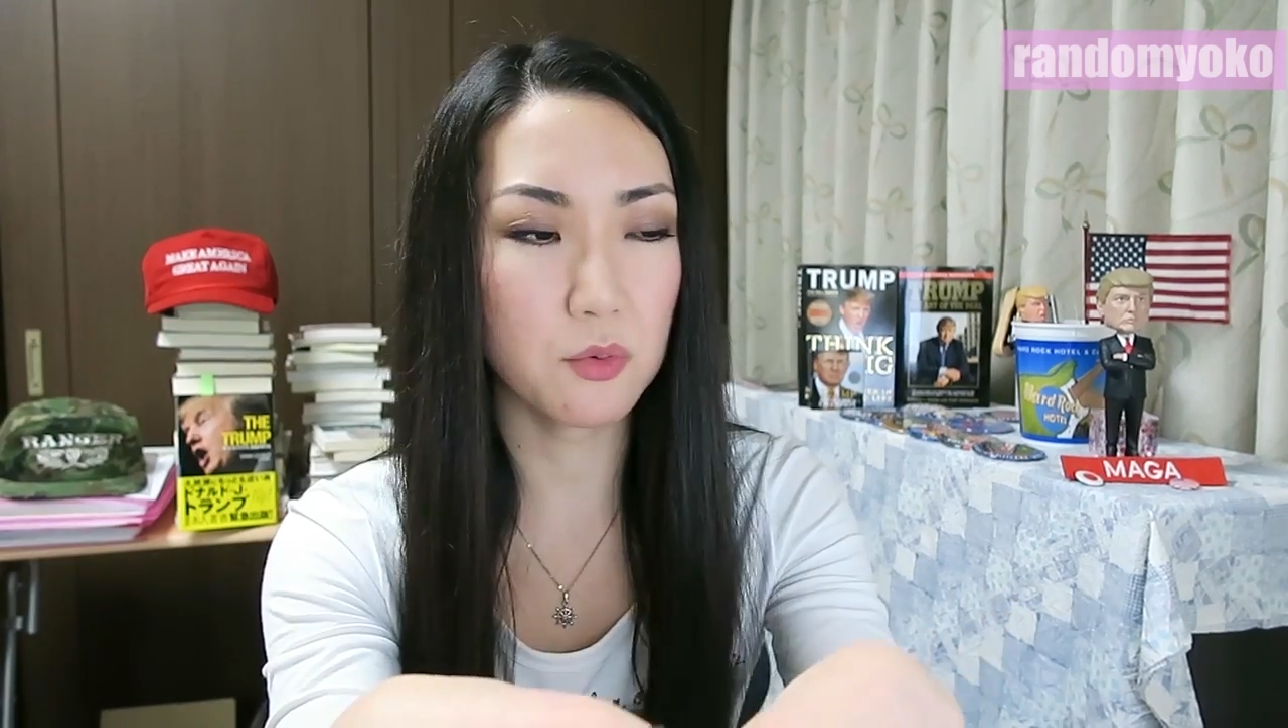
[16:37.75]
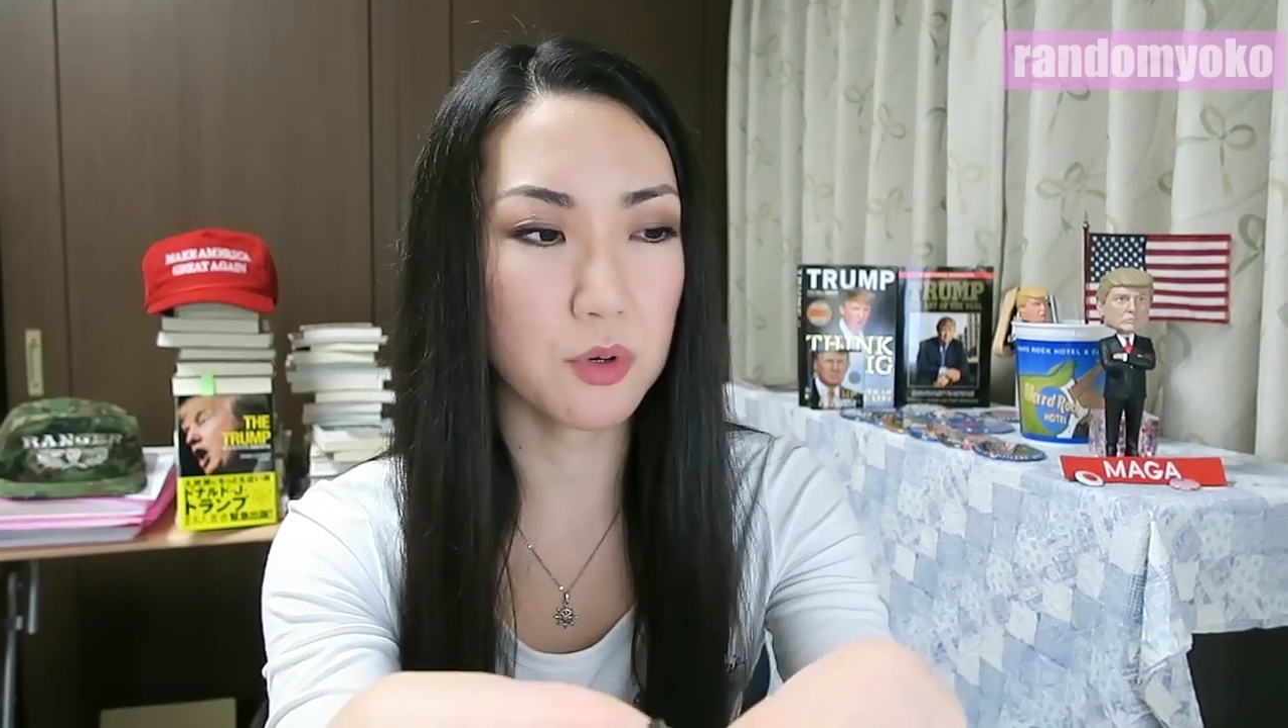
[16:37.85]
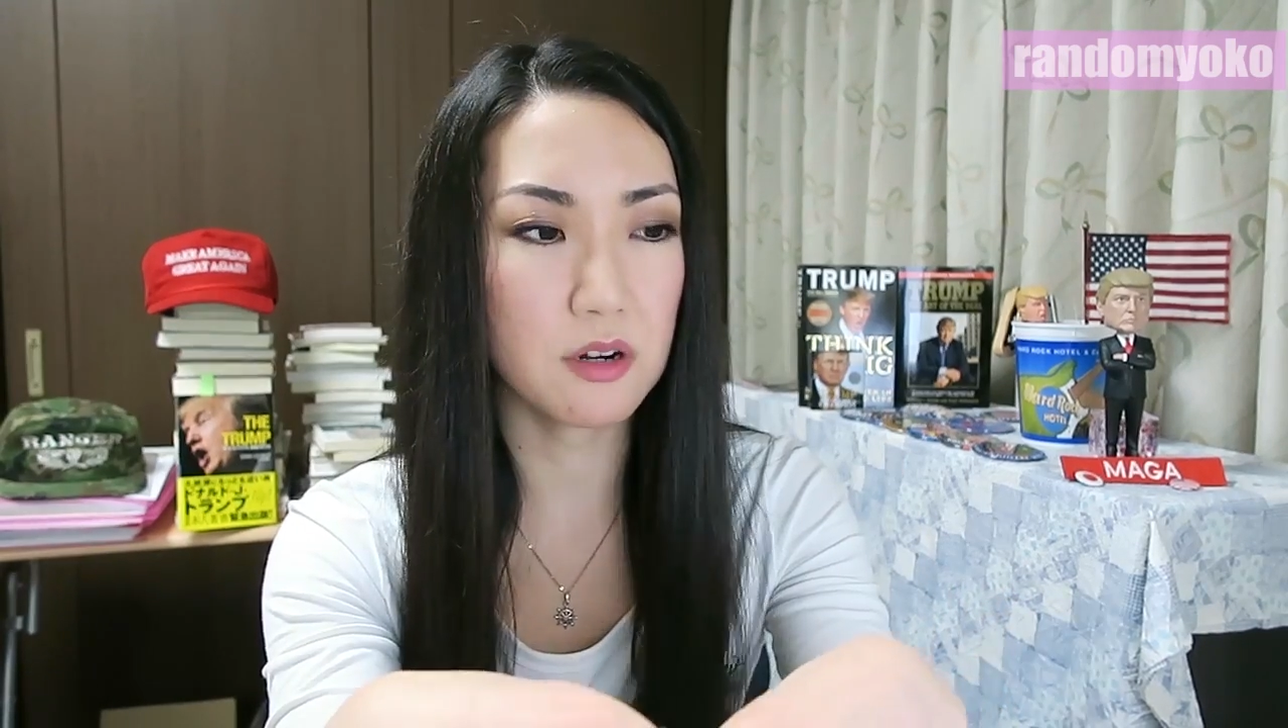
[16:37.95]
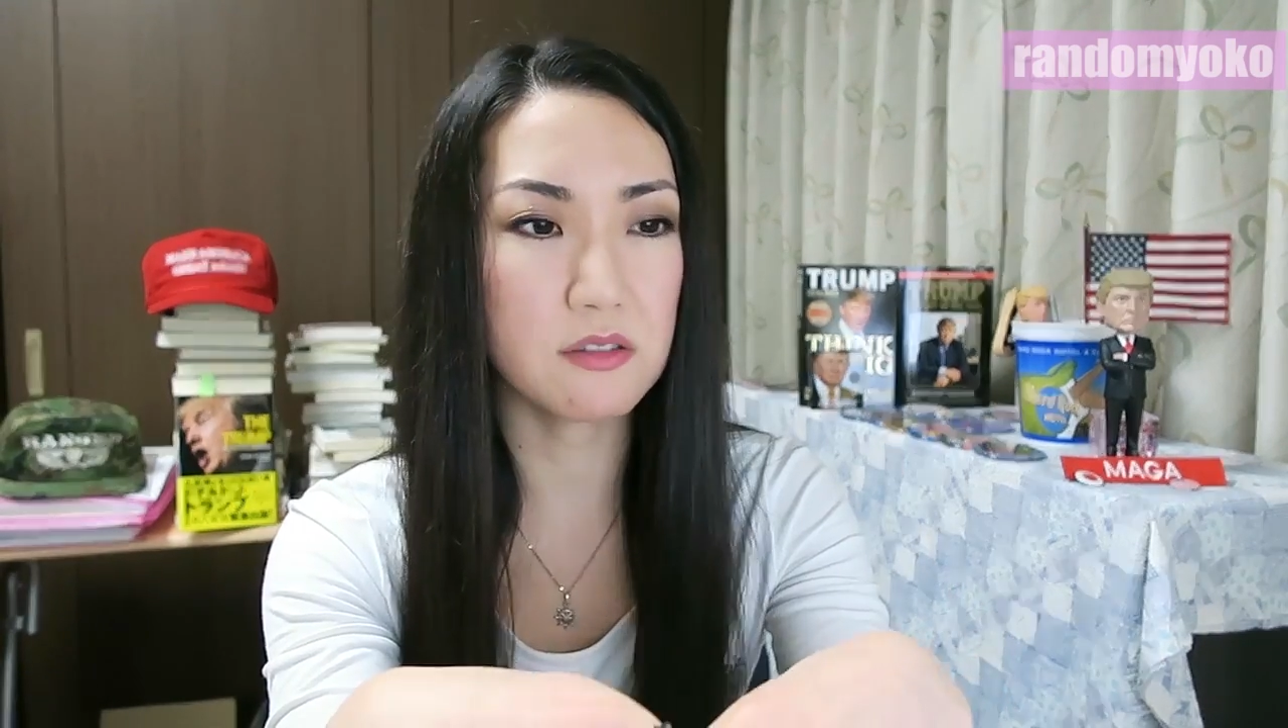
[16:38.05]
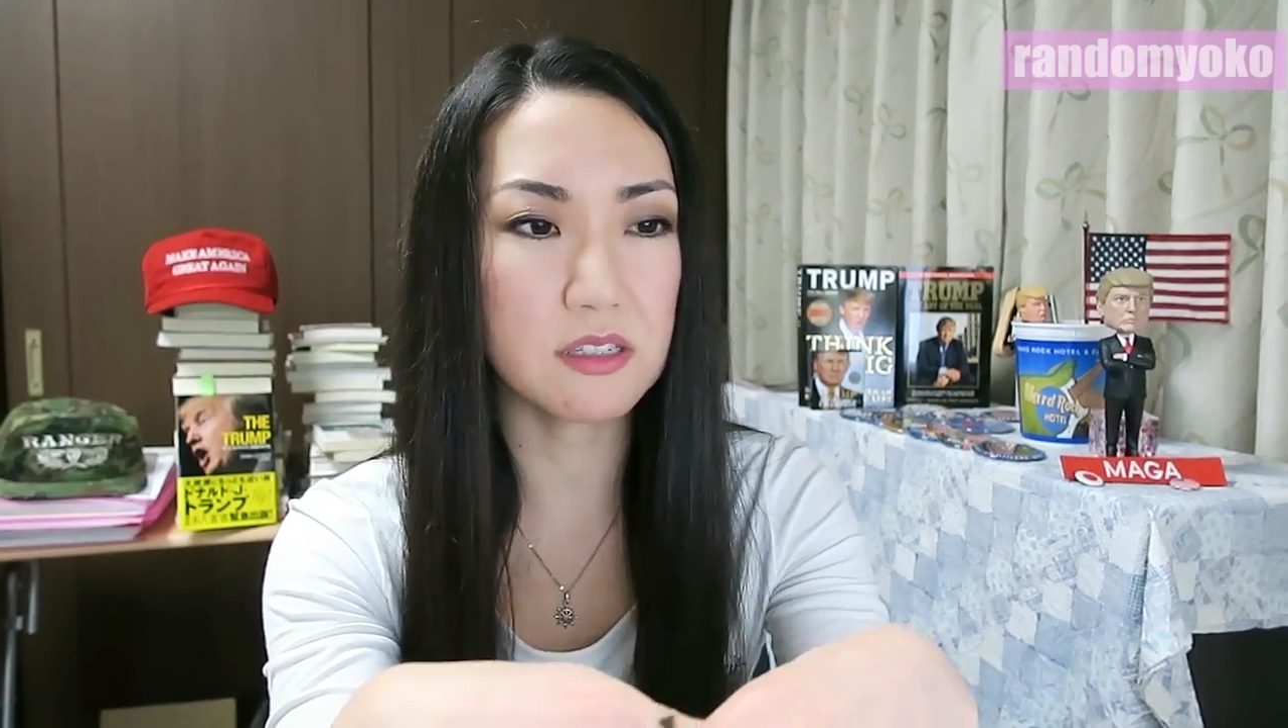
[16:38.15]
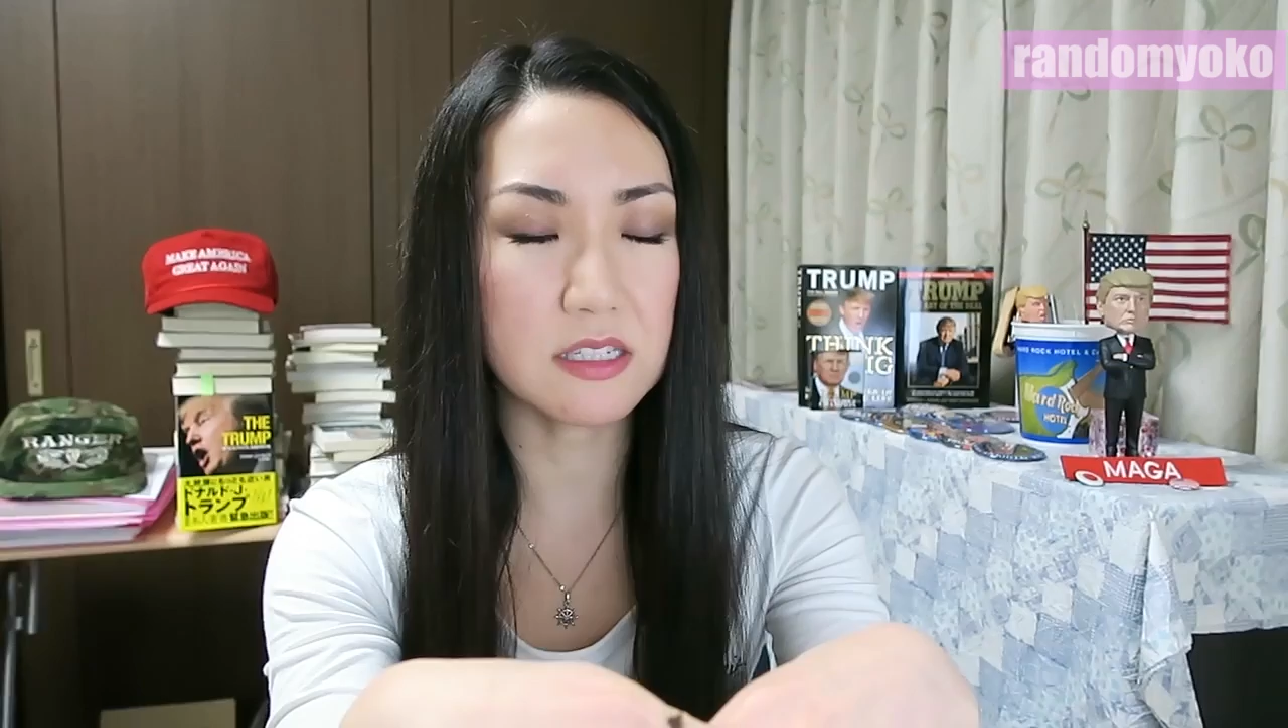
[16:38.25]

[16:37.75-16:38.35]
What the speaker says: the world